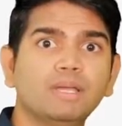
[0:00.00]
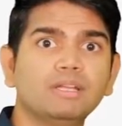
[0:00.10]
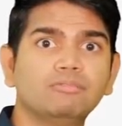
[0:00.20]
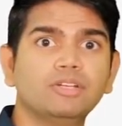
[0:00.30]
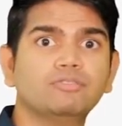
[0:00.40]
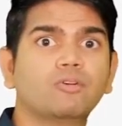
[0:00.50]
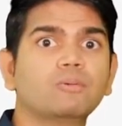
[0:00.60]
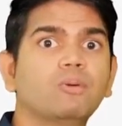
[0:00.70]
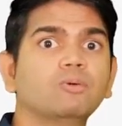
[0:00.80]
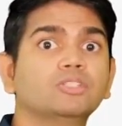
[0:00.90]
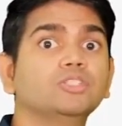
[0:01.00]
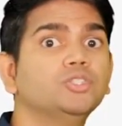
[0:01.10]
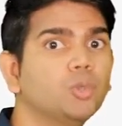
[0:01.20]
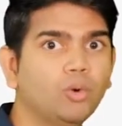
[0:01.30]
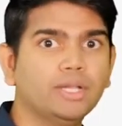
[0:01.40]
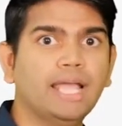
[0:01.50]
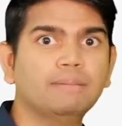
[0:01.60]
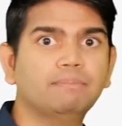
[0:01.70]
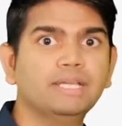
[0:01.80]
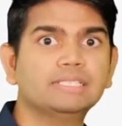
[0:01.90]
benefit for both your
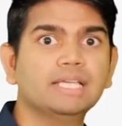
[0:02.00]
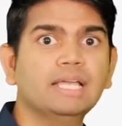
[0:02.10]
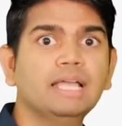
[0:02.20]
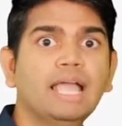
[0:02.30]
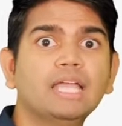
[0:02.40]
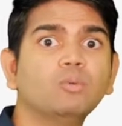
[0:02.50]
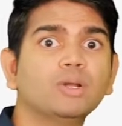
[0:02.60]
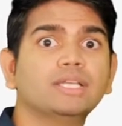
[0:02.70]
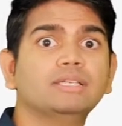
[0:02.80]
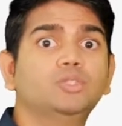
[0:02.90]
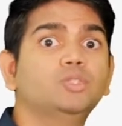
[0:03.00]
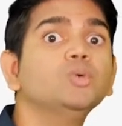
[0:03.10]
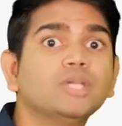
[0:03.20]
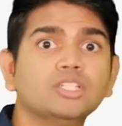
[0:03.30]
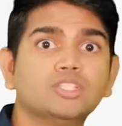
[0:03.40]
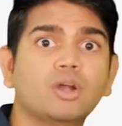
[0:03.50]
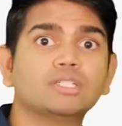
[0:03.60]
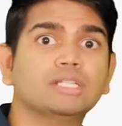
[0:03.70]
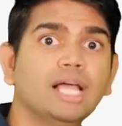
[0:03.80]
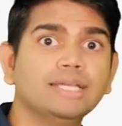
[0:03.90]
campaigns and what you can
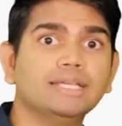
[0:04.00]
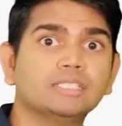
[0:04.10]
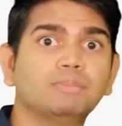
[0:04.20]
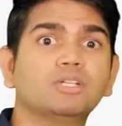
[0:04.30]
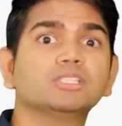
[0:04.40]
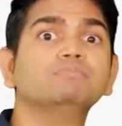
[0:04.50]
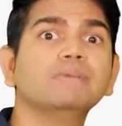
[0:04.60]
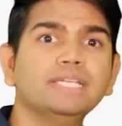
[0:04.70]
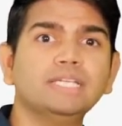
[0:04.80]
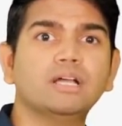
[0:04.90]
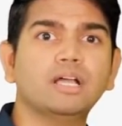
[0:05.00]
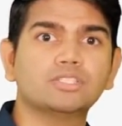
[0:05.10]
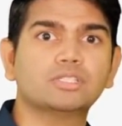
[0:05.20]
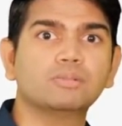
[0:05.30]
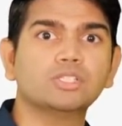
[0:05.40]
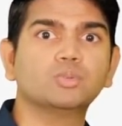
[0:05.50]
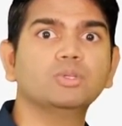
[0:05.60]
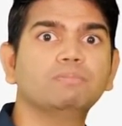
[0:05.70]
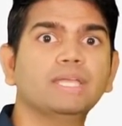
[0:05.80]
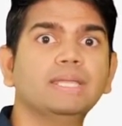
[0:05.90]
charge clients, because many customers
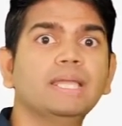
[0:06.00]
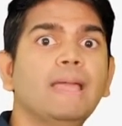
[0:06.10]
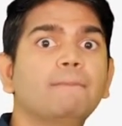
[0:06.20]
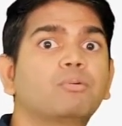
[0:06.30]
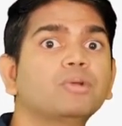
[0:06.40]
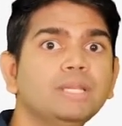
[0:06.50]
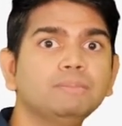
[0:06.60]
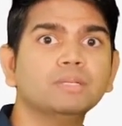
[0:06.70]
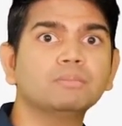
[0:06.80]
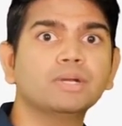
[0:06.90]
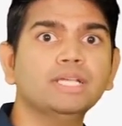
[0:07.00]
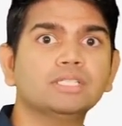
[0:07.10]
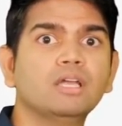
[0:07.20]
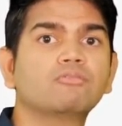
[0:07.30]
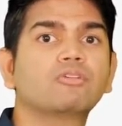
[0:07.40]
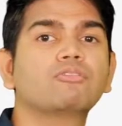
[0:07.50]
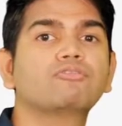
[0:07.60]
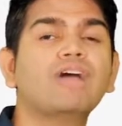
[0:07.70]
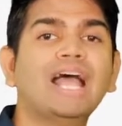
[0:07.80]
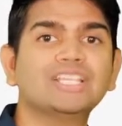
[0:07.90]
will pay premium rates for
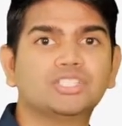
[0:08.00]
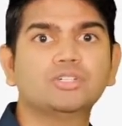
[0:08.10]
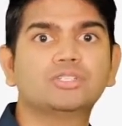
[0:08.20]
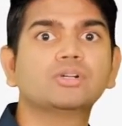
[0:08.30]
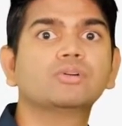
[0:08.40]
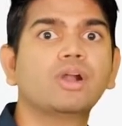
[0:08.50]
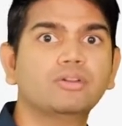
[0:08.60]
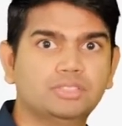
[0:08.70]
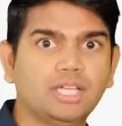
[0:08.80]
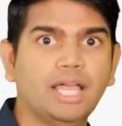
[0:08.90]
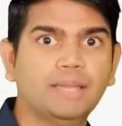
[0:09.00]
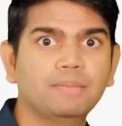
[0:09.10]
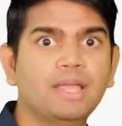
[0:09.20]
a faster turnaround time.